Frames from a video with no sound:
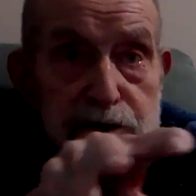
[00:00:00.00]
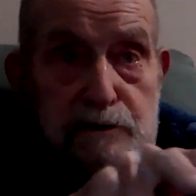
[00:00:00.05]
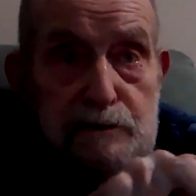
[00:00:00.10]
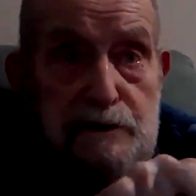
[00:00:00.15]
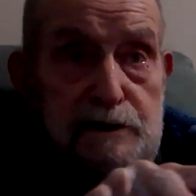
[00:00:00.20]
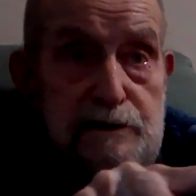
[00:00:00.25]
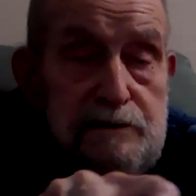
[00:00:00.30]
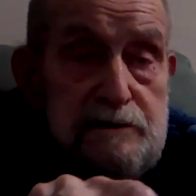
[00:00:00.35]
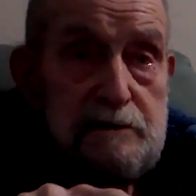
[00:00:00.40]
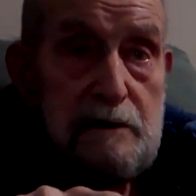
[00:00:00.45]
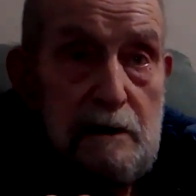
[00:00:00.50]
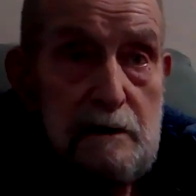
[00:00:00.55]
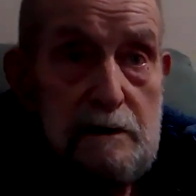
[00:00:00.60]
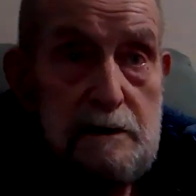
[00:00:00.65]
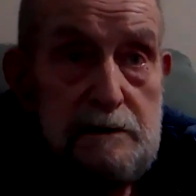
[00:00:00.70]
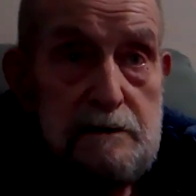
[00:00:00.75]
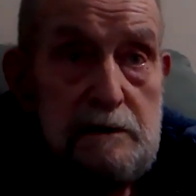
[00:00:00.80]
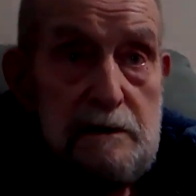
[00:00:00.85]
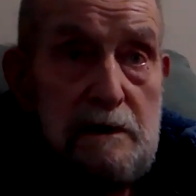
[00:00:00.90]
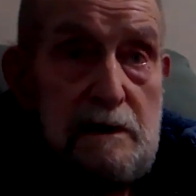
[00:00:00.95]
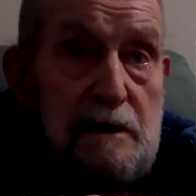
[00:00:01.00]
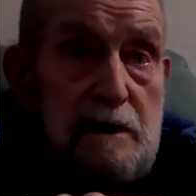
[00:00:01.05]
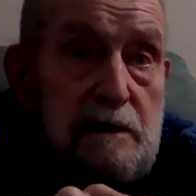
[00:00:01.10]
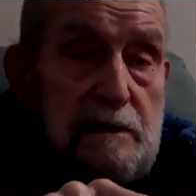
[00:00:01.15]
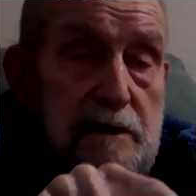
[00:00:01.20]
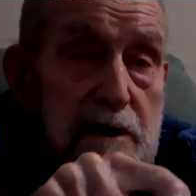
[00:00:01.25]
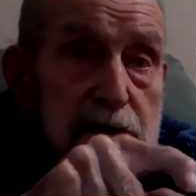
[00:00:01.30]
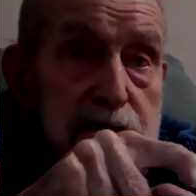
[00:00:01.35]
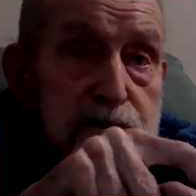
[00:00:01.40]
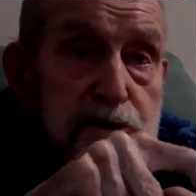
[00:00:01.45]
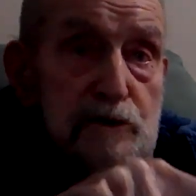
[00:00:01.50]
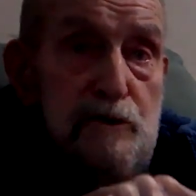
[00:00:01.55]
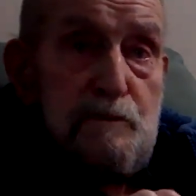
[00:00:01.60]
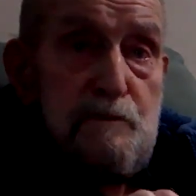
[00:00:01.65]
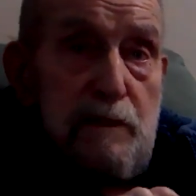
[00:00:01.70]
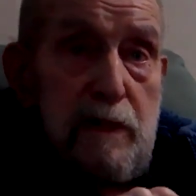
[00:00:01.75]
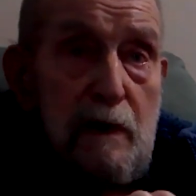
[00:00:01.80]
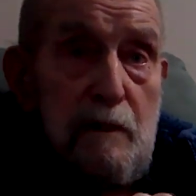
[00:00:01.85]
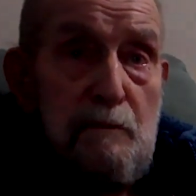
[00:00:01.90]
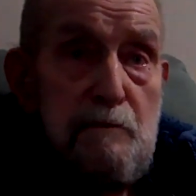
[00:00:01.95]
each side, then 2
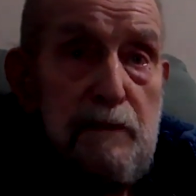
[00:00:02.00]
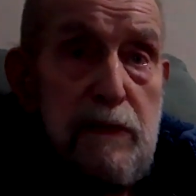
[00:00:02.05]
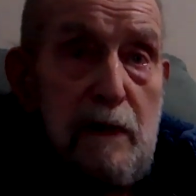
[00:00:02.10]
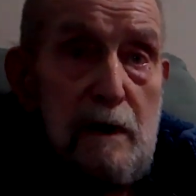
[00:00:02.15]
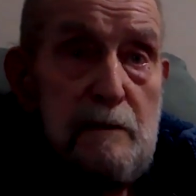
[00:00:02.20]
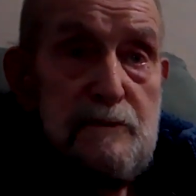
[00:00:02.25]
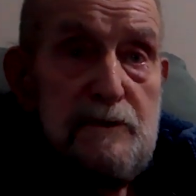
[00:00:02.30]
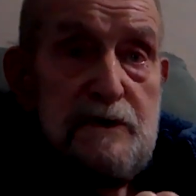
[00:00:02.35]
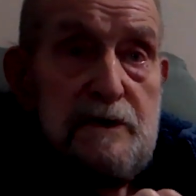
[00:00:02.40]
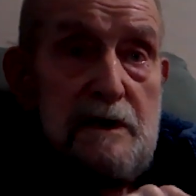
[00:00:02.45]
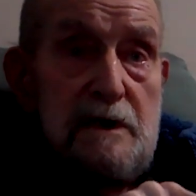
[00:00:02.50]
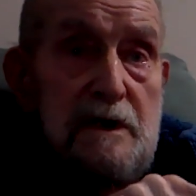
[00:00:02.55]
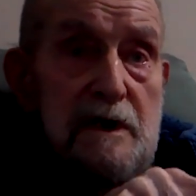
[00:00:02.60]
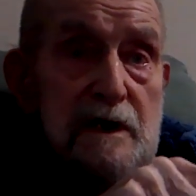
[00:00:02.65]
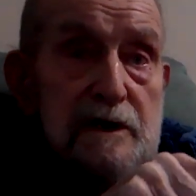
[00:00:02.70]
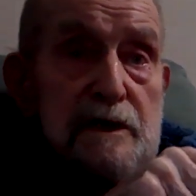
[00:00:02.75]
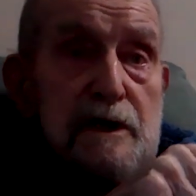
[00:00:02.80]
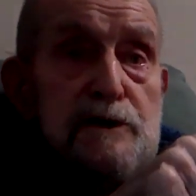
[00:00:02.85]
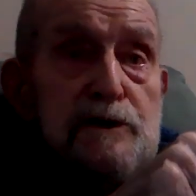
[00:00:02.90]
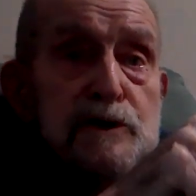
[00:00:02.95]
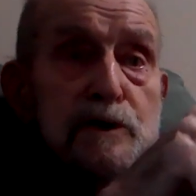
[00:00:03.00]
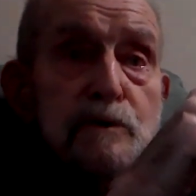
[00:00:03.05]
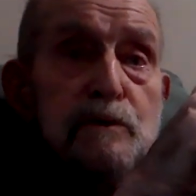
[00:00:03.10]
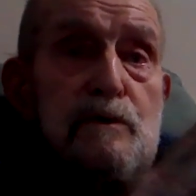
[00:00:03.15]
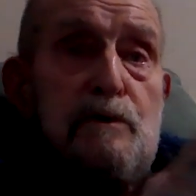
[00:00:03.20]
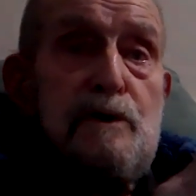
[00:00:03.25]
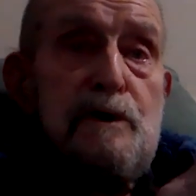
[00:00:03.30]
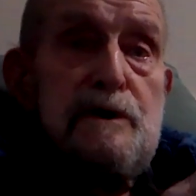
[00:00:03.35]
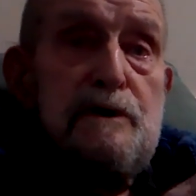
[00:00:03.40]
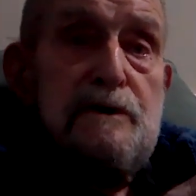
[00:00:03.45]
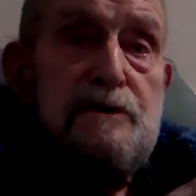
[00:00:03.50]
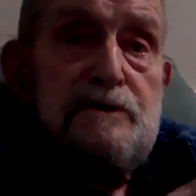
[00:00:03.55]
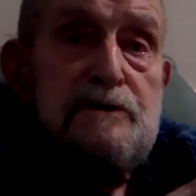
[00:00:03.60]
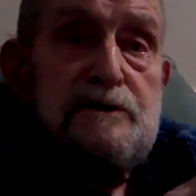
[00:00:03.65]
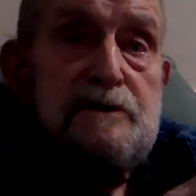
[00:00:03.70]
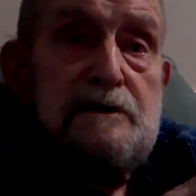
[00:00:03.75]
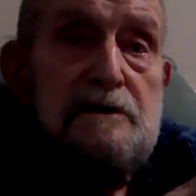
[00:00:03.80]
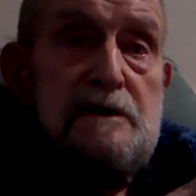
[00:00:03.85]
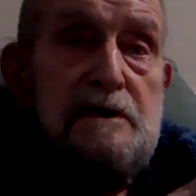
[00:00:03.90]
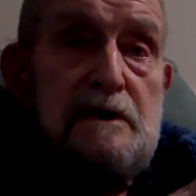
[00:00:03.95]
pom-poms, then 2 Oerlikons
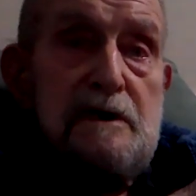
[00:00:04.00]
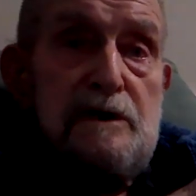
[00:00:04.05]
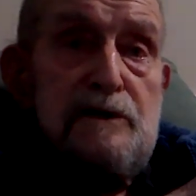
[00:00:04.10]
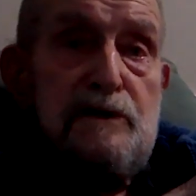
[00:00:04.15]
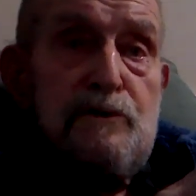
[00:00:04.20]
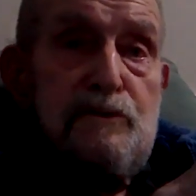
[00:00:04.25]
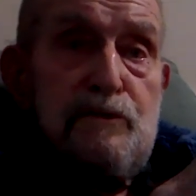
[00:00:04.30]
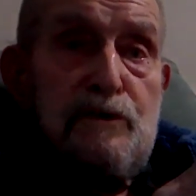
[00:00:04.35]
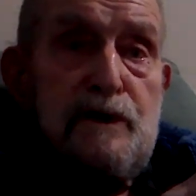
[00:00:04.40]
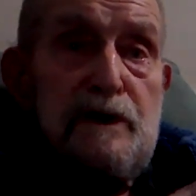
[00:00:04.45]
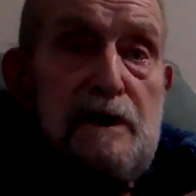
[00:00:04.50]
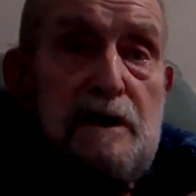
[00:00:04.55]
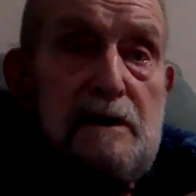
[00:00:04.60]
at the rear.